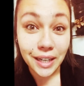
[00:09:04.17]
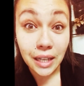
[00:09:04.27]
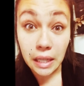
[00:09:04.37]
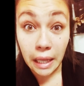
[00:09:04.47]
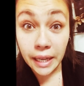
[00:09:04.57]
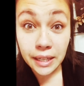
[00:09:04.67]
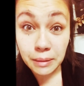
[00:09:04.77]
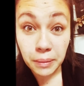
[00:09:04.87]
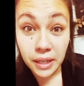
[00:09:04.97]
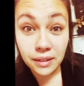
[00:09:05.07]
and
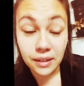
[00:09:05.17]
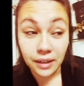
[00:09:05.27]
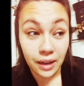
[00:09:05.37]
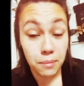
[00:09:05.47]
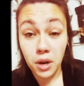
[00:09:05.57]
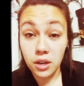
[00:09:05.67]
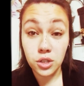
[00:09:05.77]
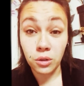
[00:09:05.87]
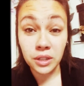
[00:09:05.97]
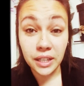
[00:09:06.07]
enlightenment, and I'm not
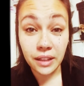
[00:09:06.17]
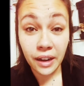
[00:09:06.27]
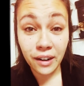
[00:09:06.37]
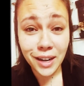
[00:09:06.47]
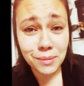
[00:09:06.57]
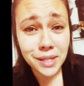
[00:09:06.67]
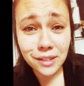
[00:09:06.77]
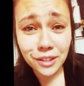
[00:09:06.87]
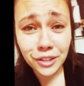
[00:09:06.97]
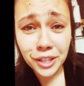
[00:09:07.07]
totally there, I'm still
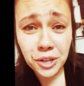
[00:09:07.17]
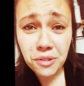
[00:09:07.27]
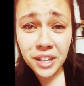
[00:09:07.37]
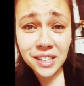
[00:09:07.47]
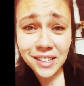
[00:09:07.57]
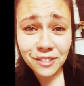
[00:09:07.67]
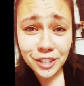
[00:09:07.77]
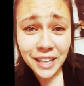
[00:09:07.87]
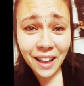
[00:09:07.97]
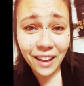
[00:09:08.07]
learning new things
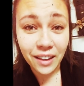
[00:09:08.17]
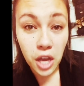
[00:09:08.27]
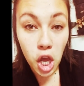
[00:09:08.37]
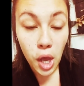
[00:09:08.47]
every day.